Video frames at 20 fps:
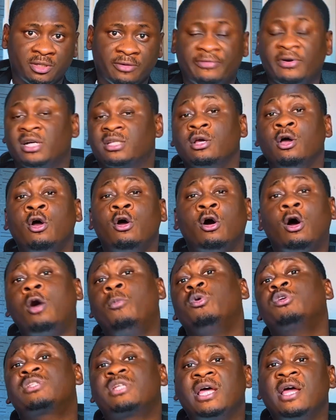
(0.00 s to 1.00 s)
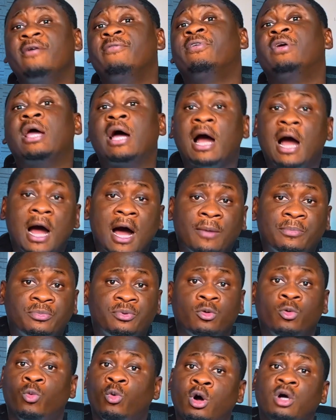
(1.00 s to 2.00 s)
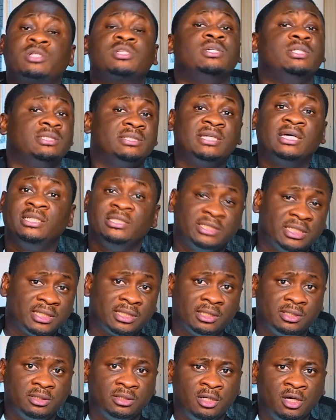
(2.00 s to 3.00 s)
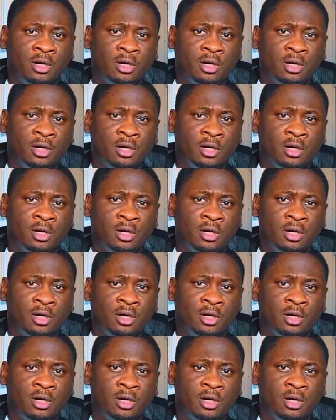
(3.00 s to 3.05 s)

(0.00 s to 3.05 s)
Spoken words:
In fact, almost every app works intelligently,